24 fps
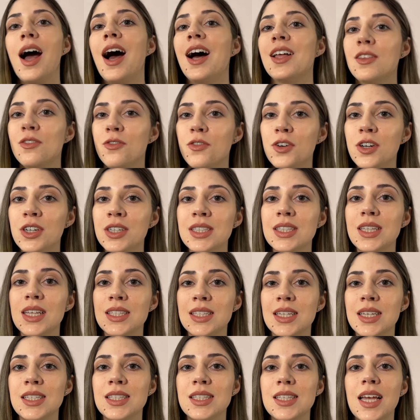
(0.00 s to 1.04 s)
At first, as
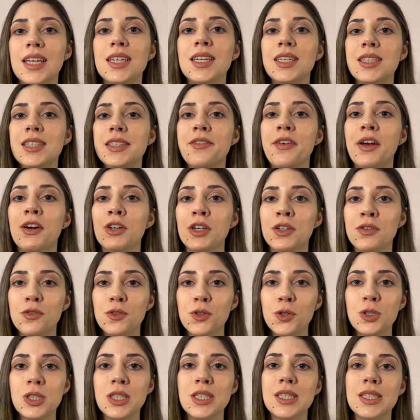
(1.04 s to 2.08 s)
I said, it's very
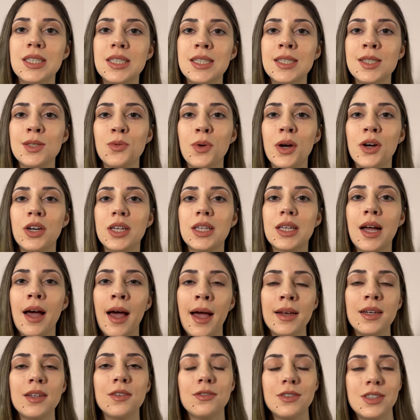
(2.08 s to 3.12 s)
fruity. This is where it
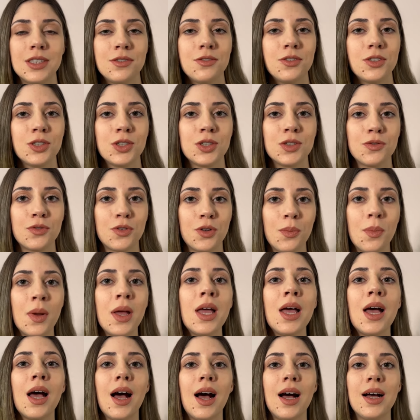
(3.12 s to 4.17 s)
kind of differs from
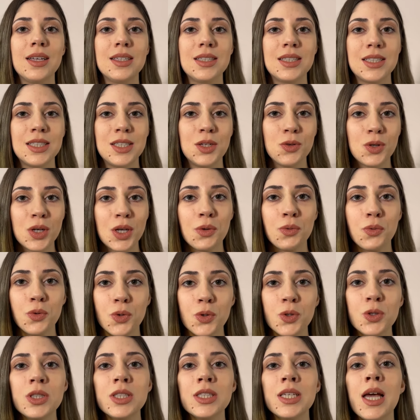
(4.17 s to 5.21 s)
uh, Silky
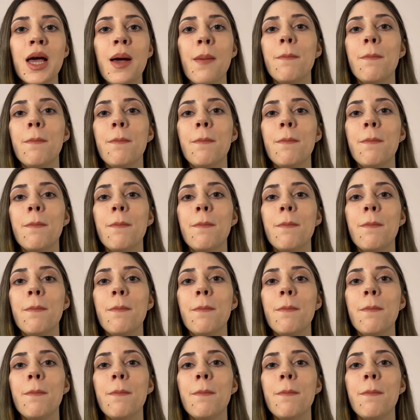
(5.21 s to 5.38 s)
Woods.